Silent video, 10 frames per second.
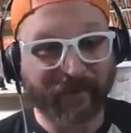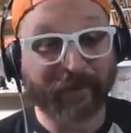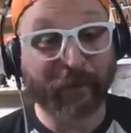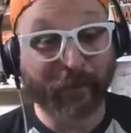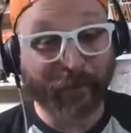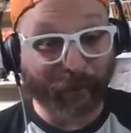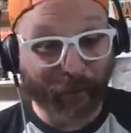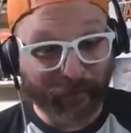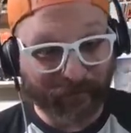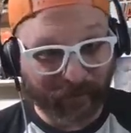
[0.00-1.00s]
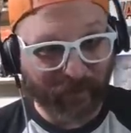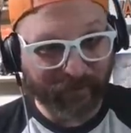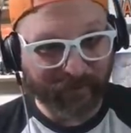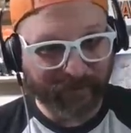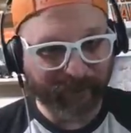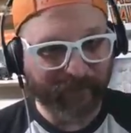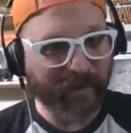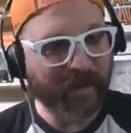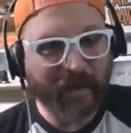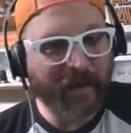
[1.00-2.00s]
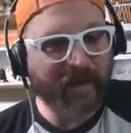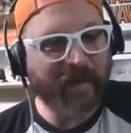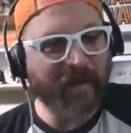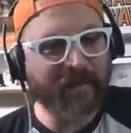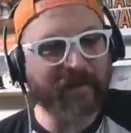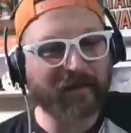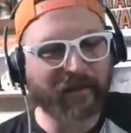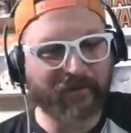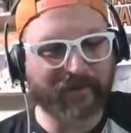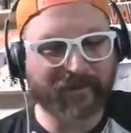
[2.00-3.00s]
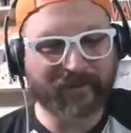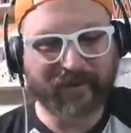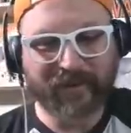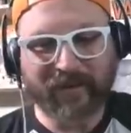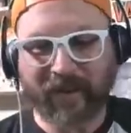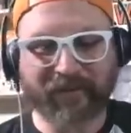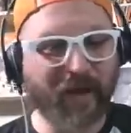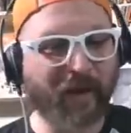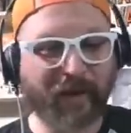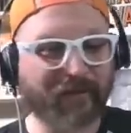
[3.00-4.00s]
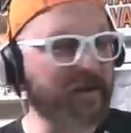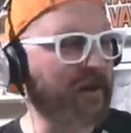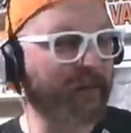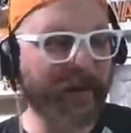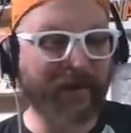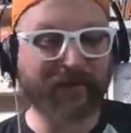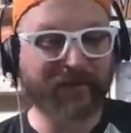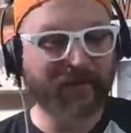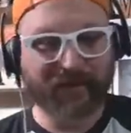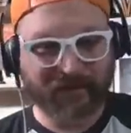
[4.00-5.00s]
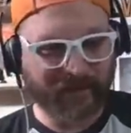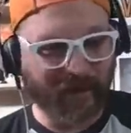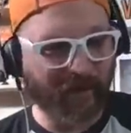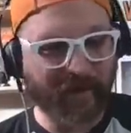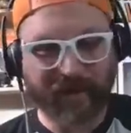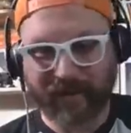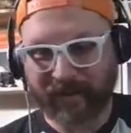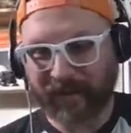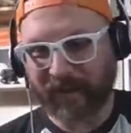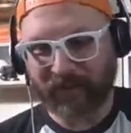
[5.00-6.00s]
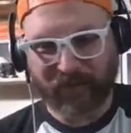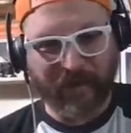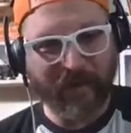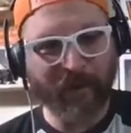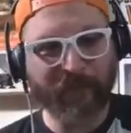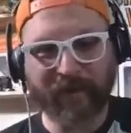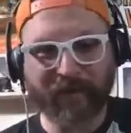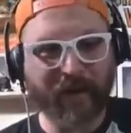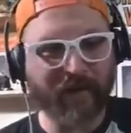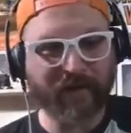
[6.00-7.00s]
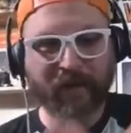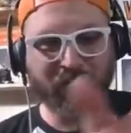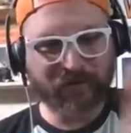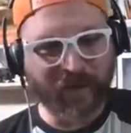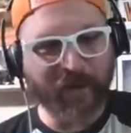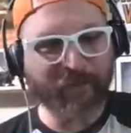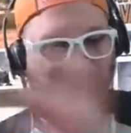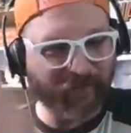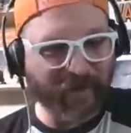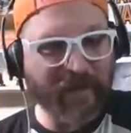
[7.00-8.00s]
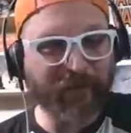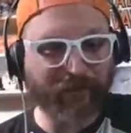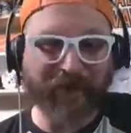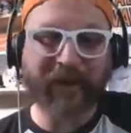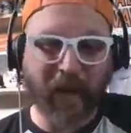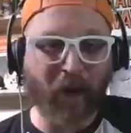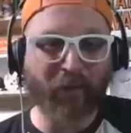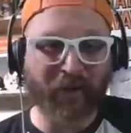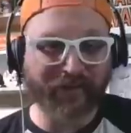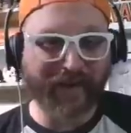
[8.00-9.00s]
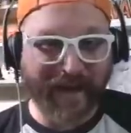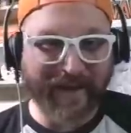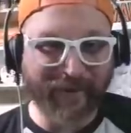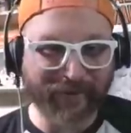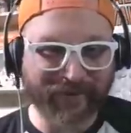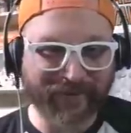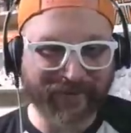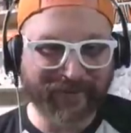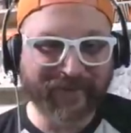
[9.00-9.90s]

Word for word: The recruits love it, and, and listen, it's not it's not about Terry and, and Jim and, and Jeff and Steve sitting at home on their couch.